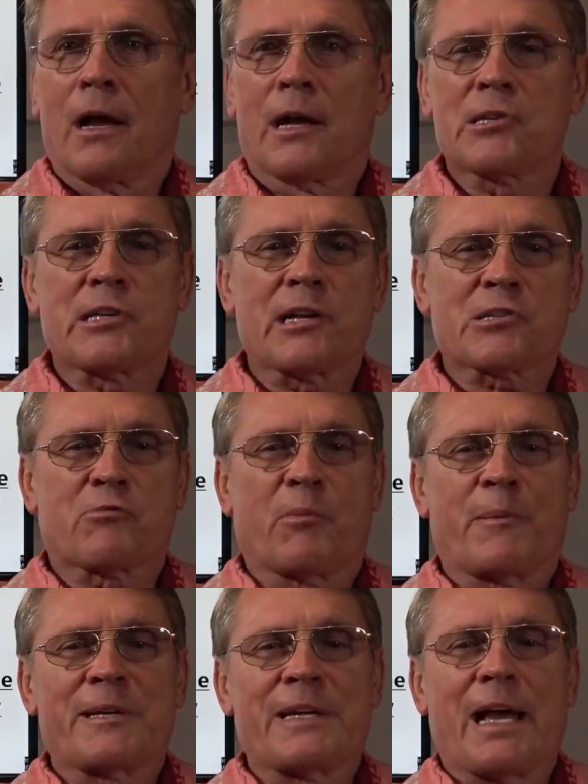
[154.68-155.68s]
A
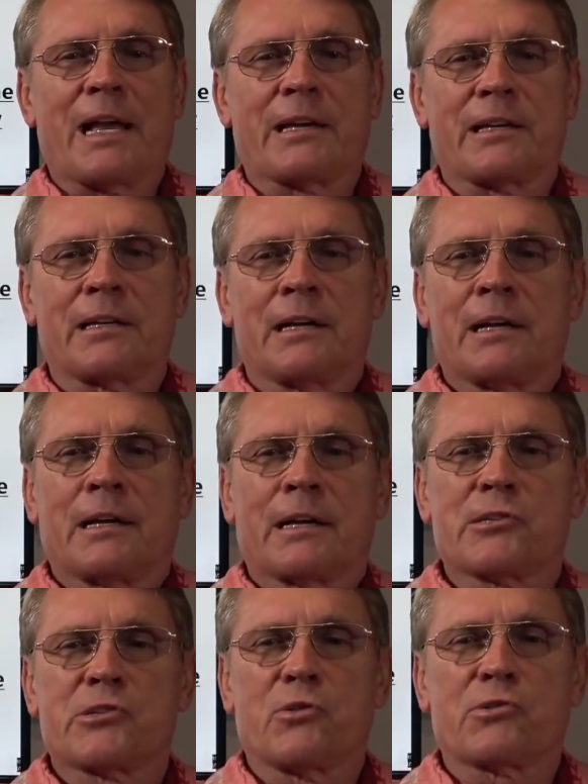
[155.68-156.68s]
sesquipedalian
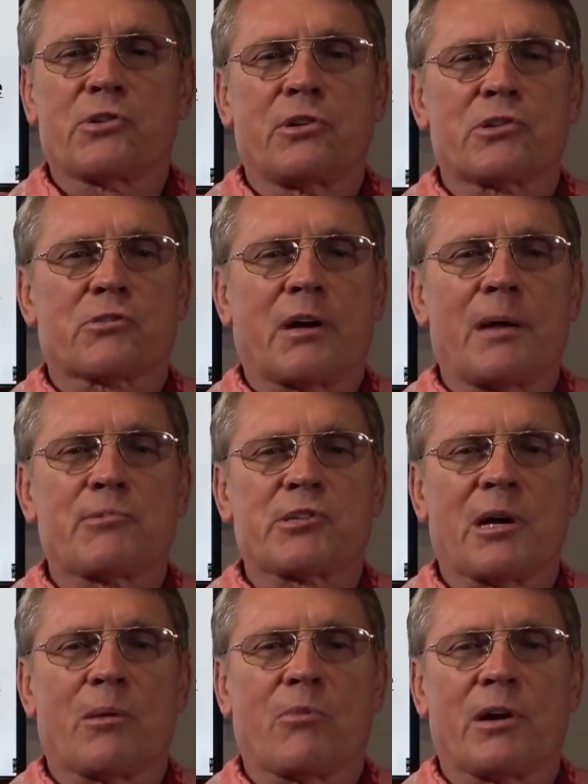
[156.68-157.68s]
is used to describe
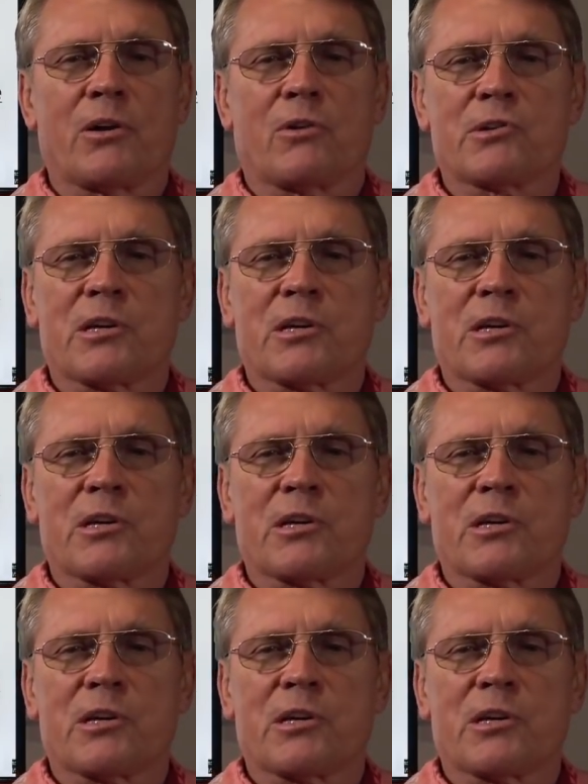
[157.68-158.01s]
someone or